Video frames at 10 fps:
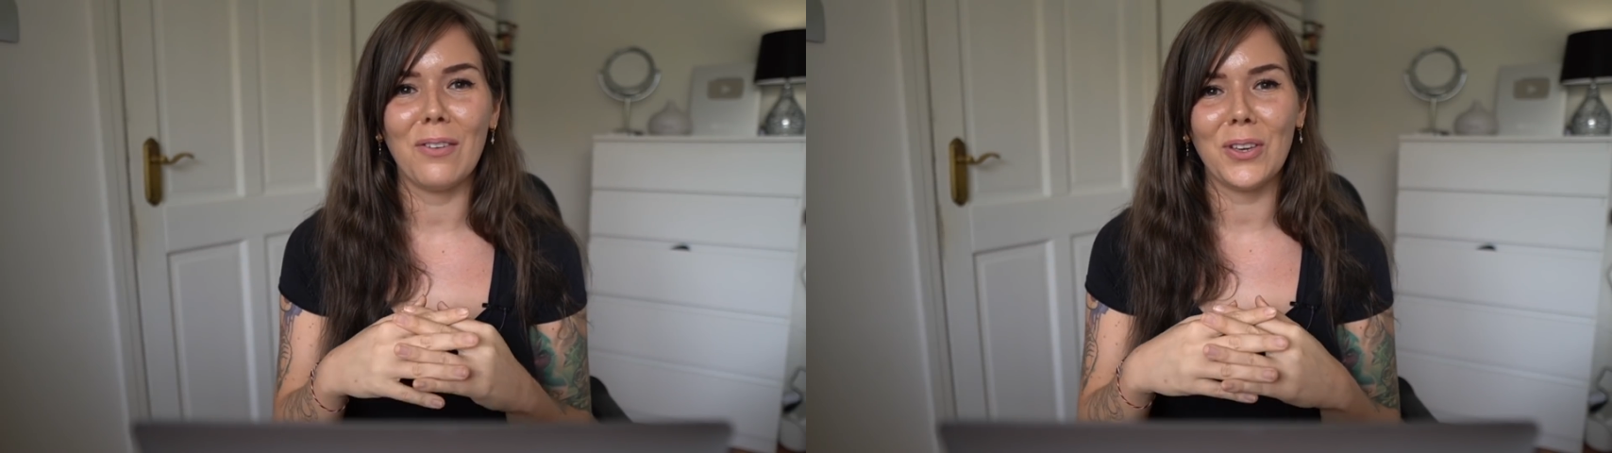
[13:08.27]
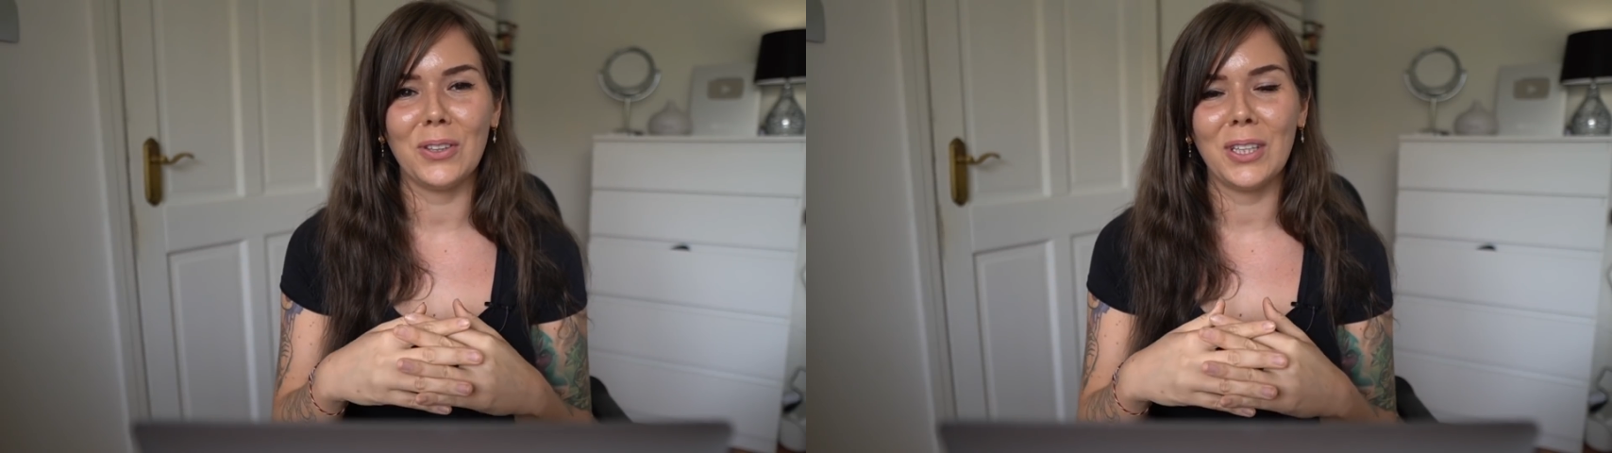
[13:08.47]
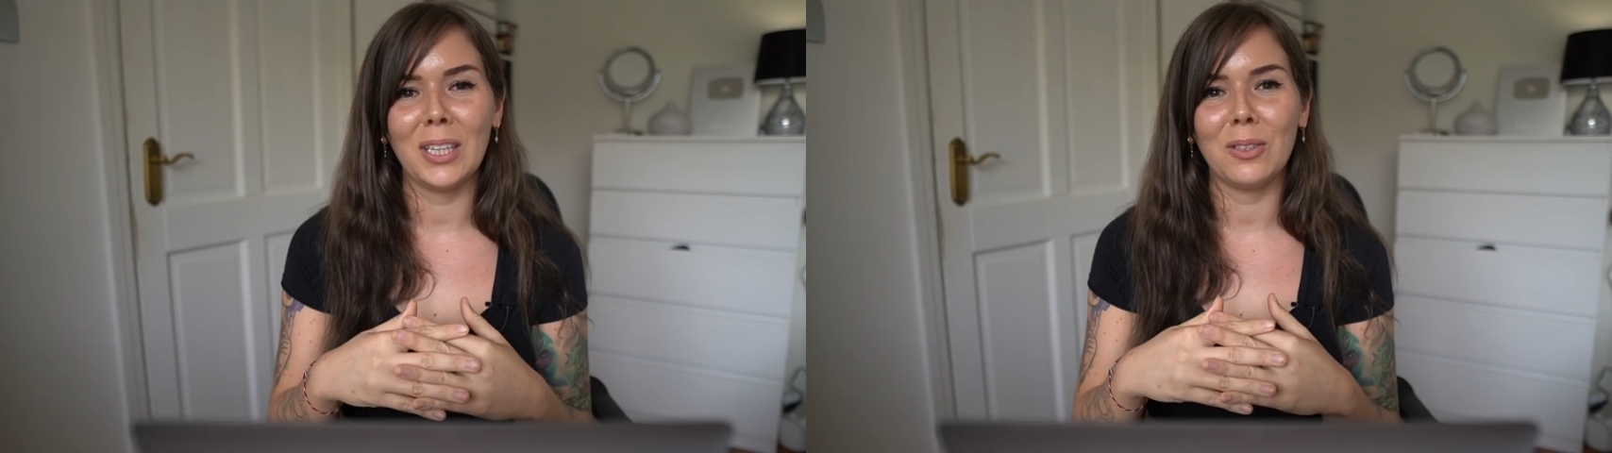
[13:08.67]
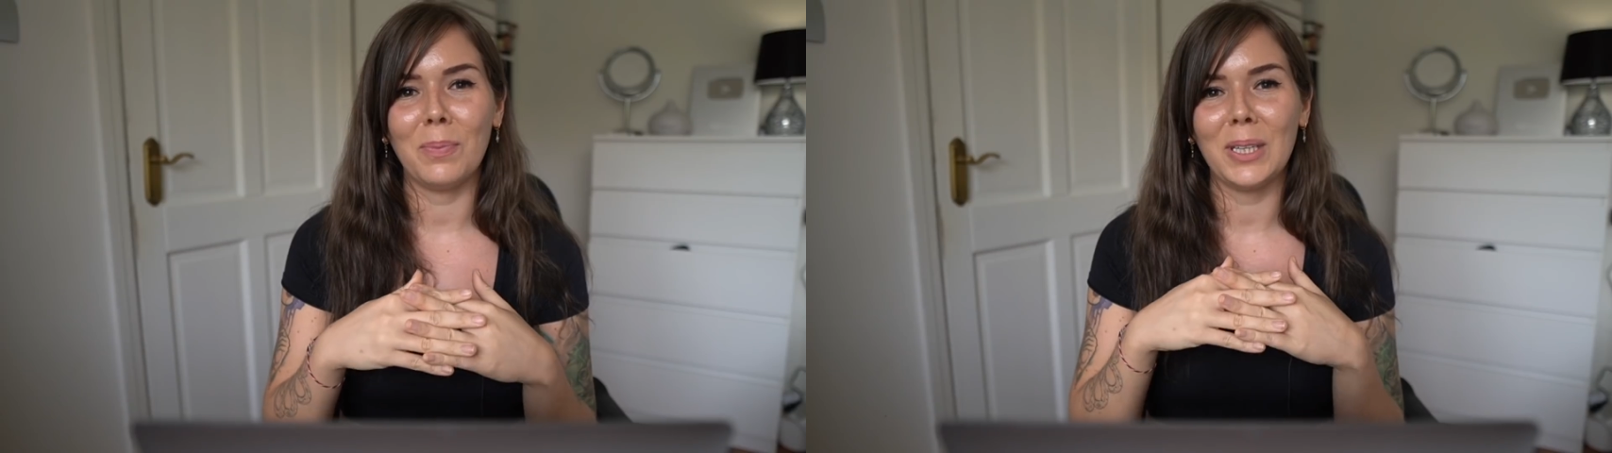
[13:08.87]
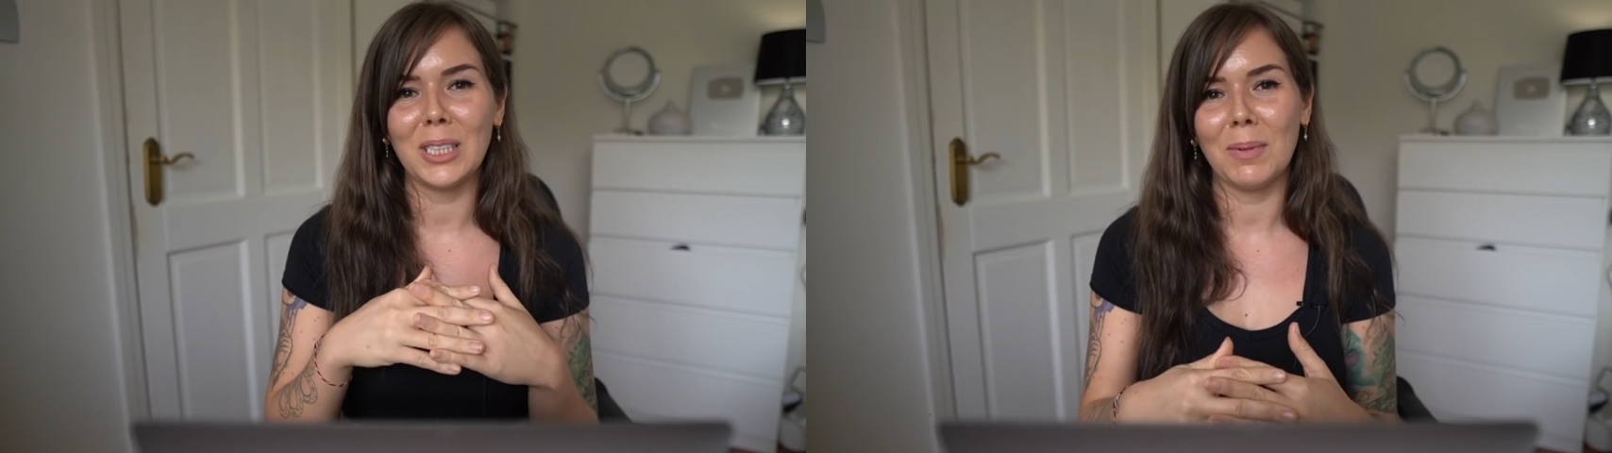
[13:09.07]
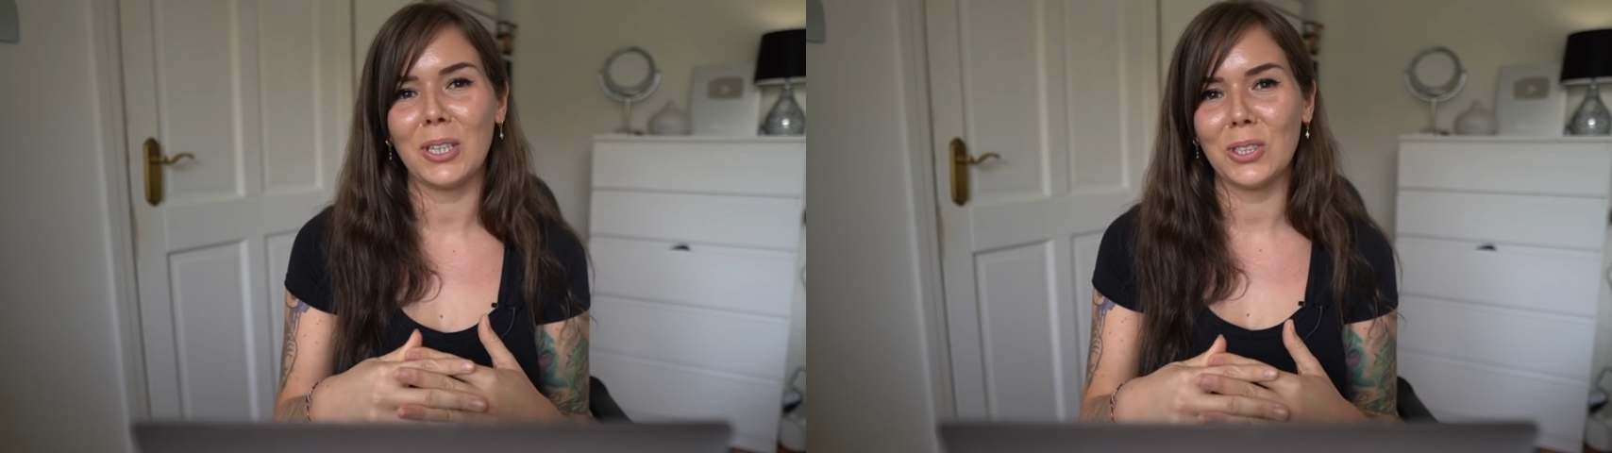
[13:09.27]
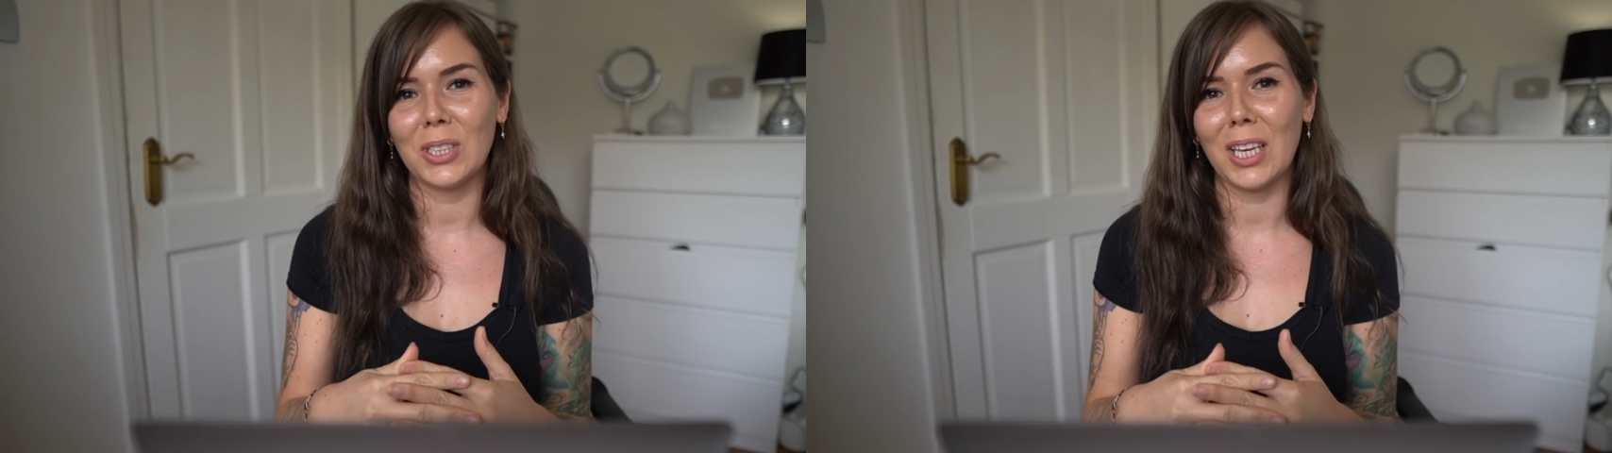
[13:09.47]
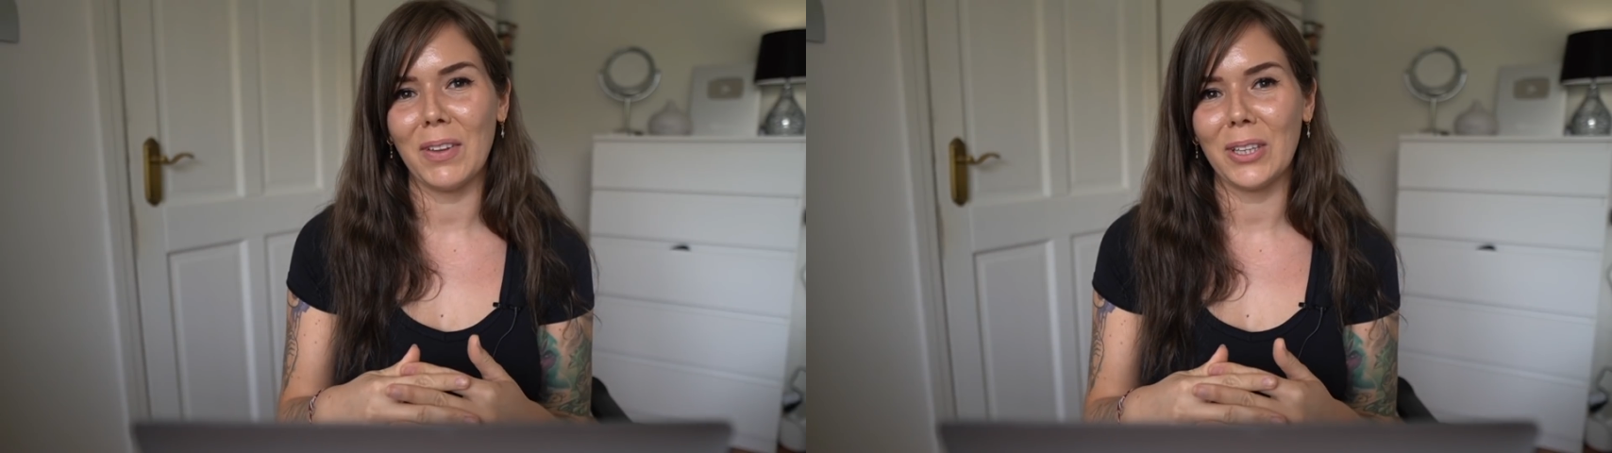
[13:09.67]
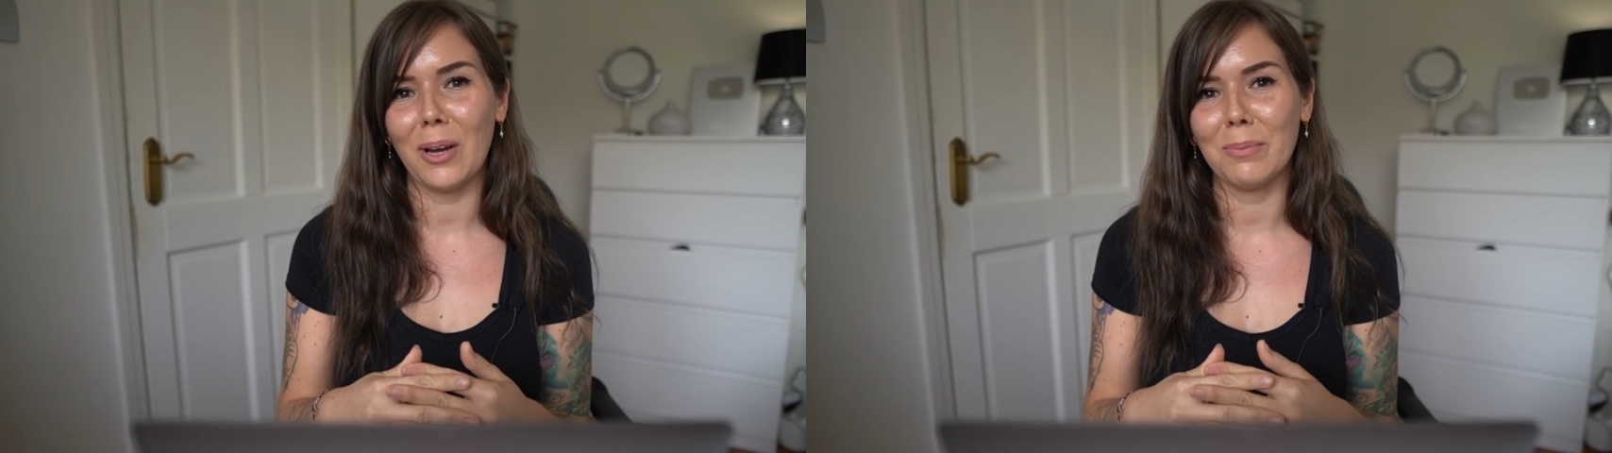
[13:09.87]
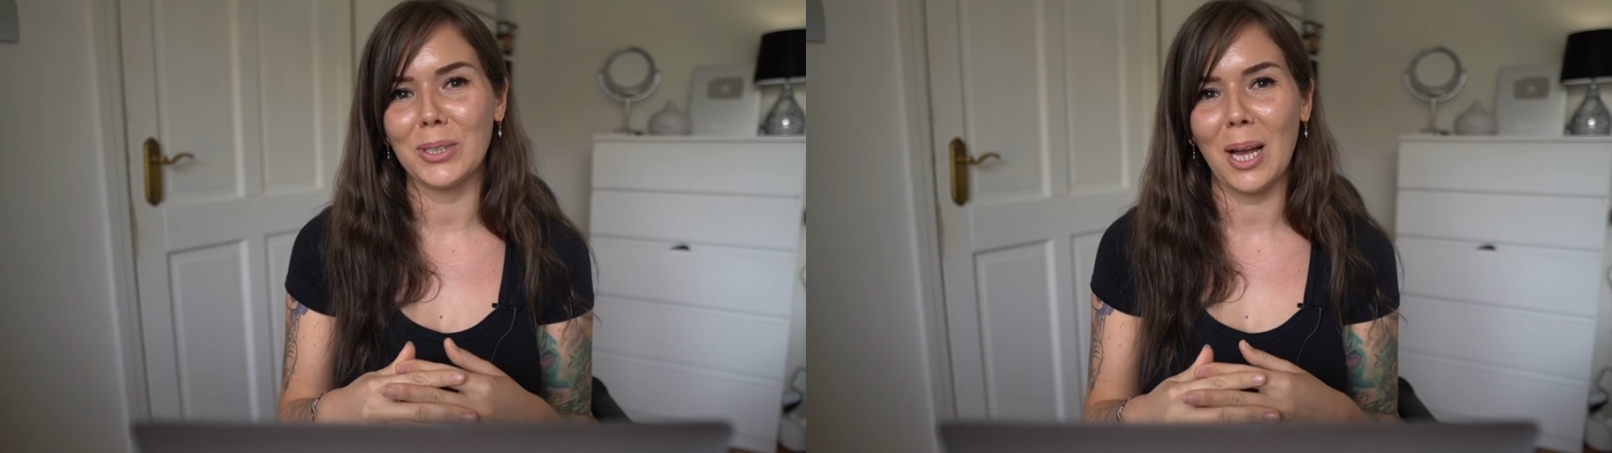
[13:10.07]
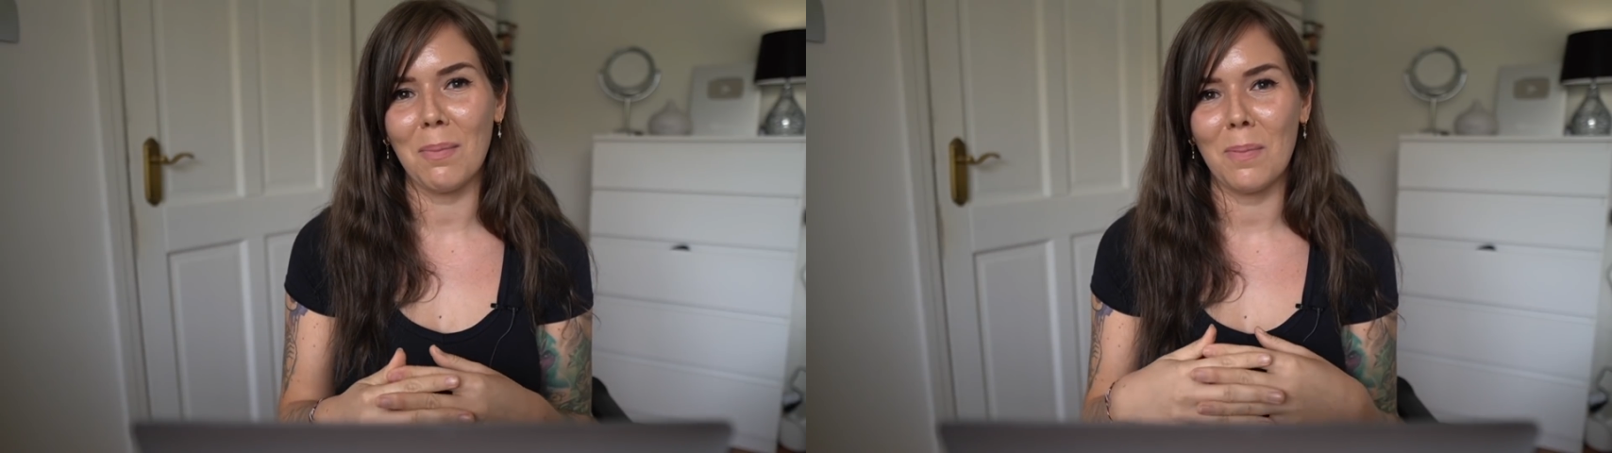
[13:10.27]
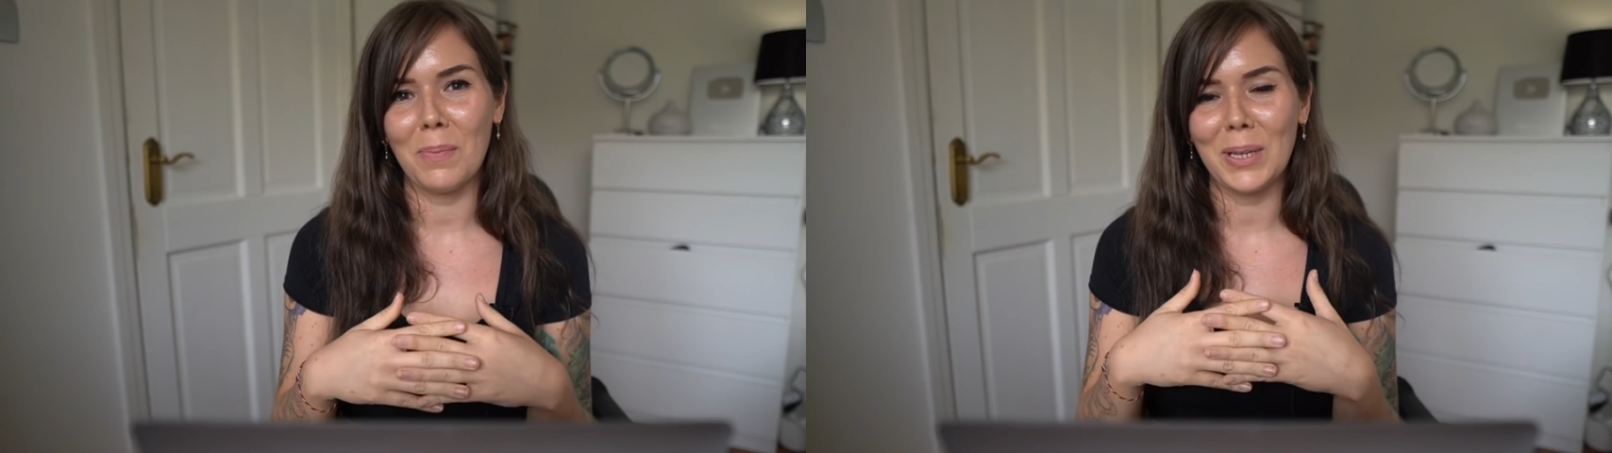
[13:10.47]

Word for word: If you did, please make sure to give it a thumbs up.